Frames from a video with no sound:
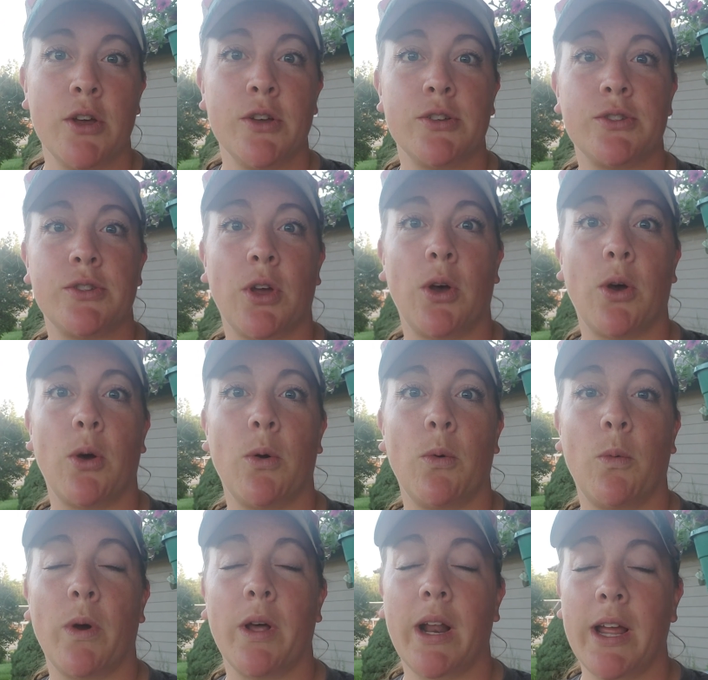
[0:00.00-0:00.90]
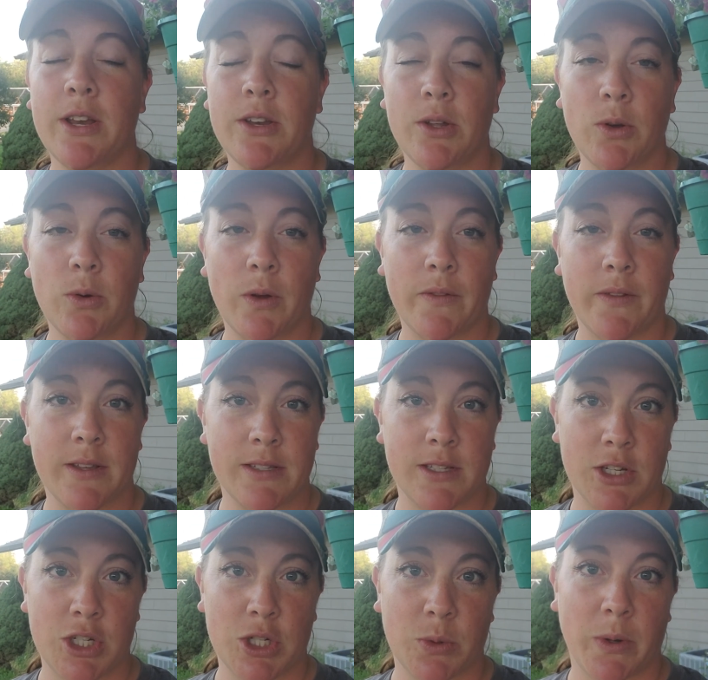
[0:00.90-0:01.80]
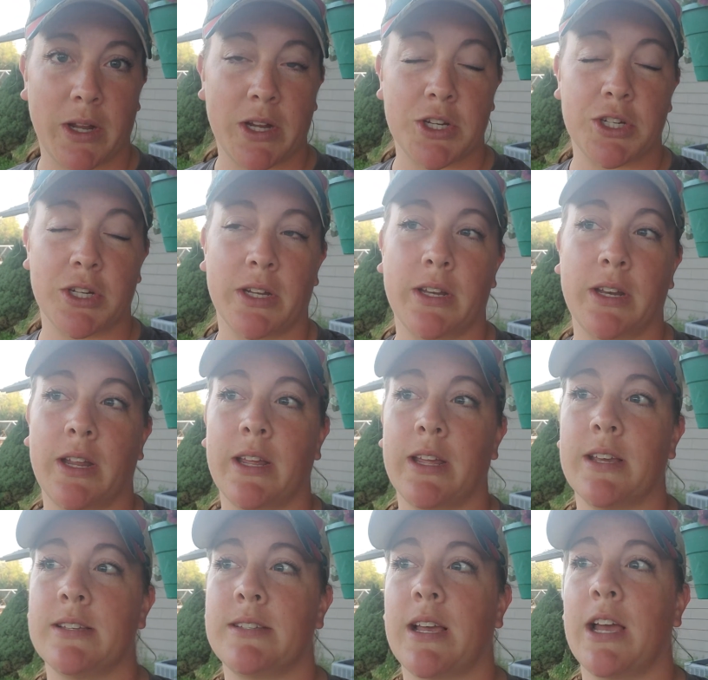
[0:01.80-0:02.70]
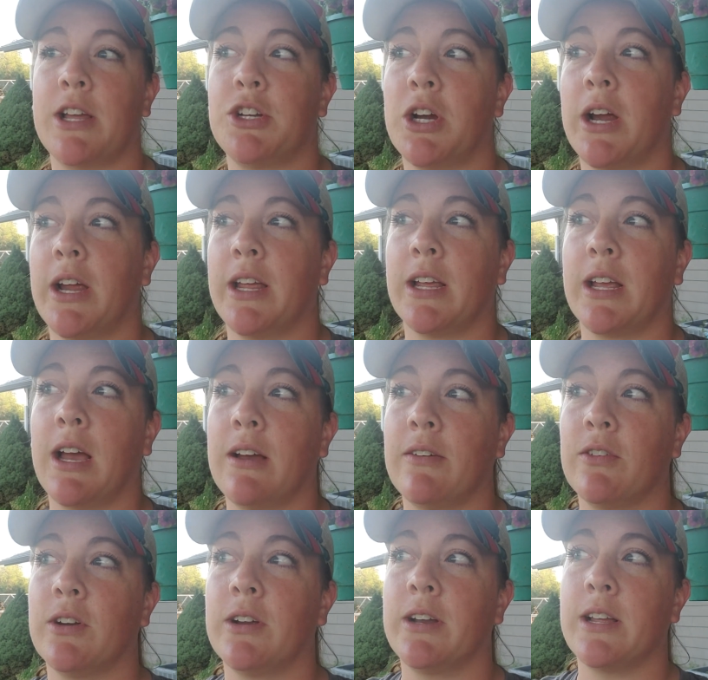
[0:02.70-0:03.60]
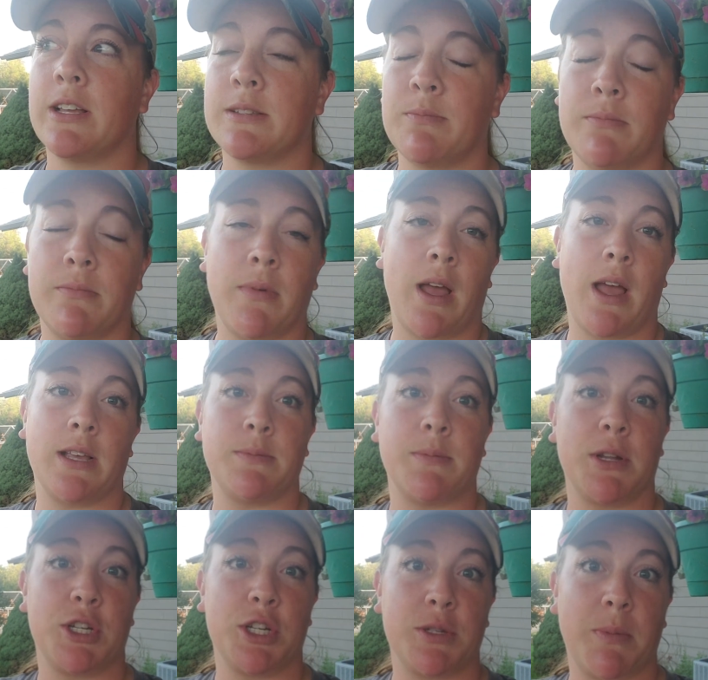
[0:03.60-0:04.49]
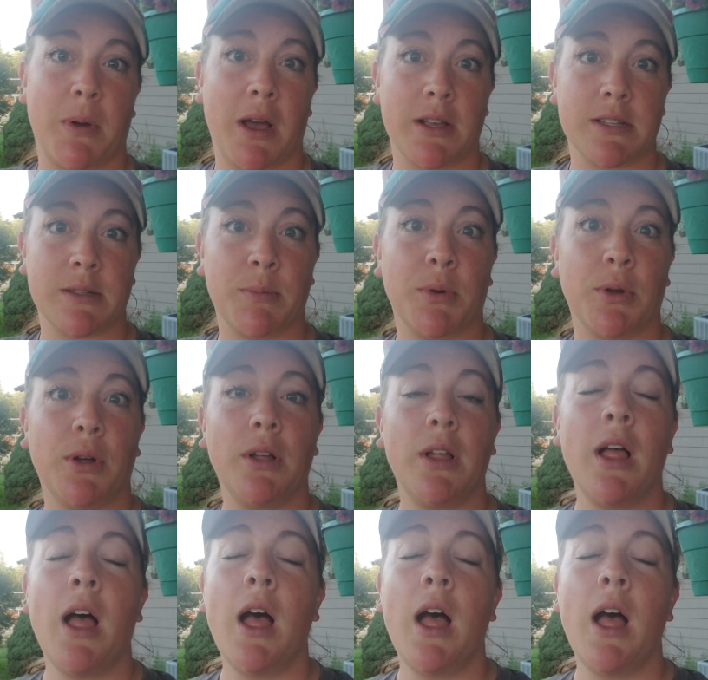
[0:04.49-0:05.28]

So what I do in this situation is I try and cover it as much as possible.